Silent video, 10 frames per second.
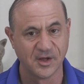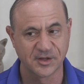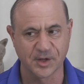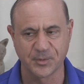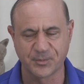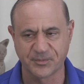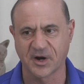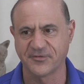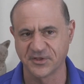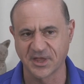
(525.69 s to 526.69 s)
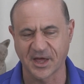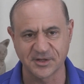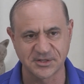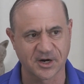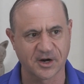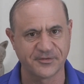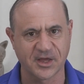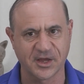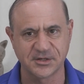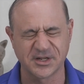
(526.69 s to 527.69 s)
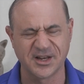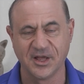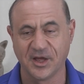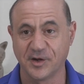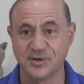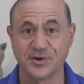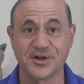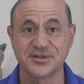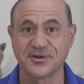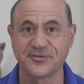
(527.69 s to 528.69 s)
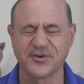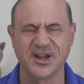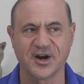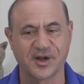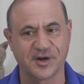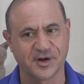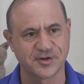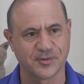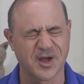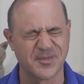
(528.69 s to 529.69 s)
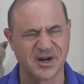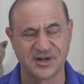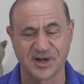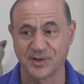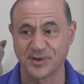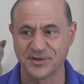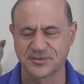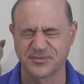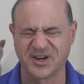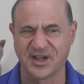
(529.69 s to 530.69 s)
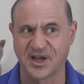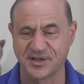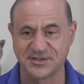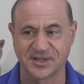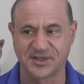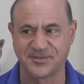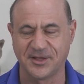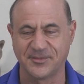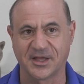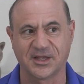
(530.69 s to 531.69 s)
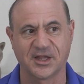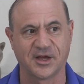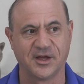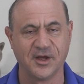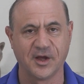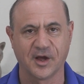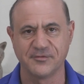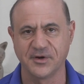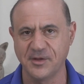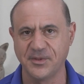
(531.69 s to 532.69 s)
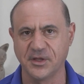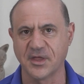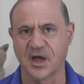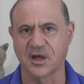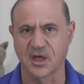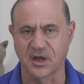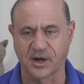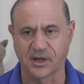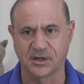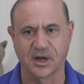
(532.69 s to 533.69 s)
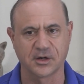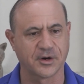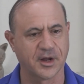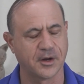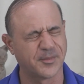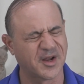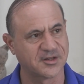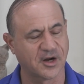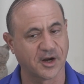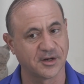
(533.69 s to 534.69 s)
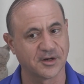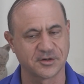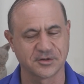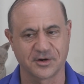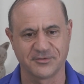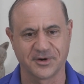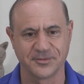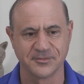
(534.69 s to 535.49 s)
to help you prepare for that certification, and join us on a free architecture webinar, download some free guides, get them emailed to you, and really build that cloud architect or enterprise architecture career.